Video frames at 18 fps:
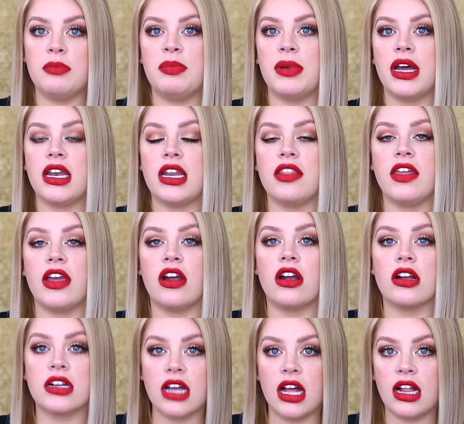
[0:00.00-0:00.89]
but there
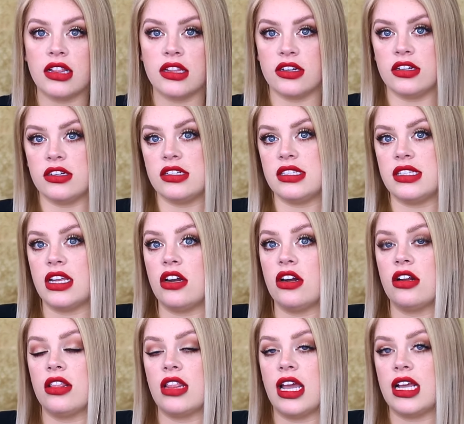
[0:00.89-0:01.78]
are colors that
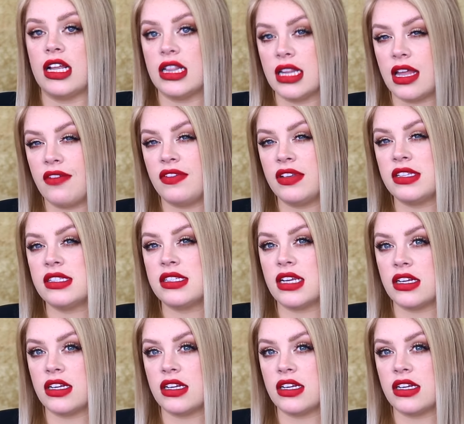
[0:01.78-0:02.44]
are like 11s